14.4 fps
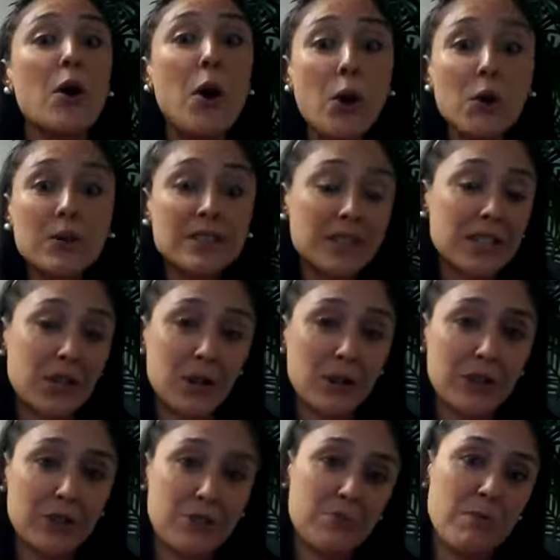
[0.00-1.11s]
always
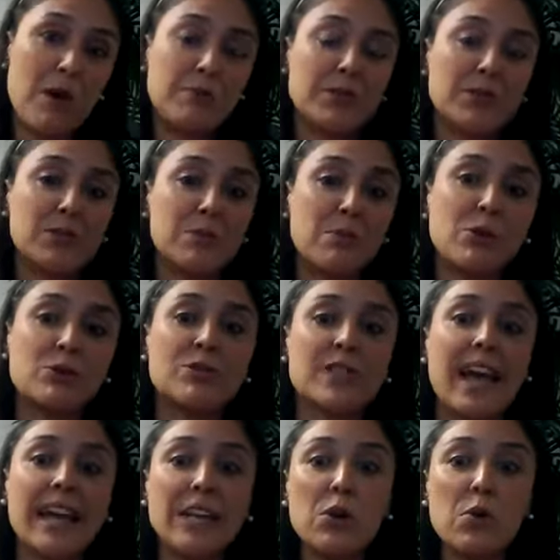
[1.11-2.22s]
encourage you mamas to post
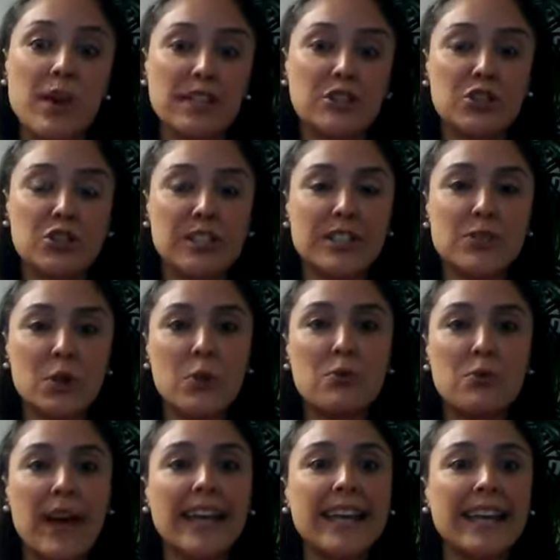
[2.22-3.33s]
any questions
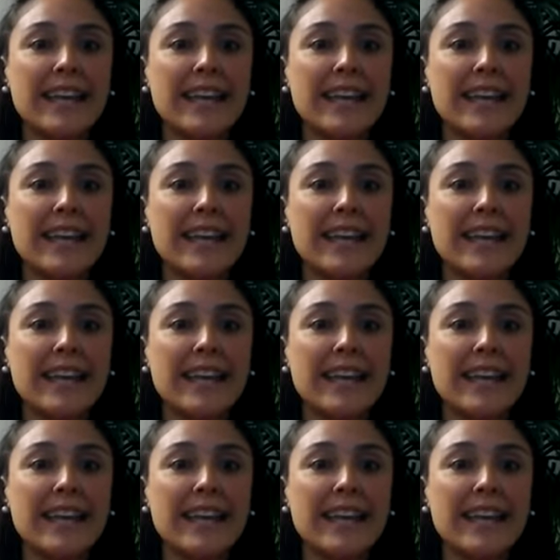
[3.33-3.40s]
right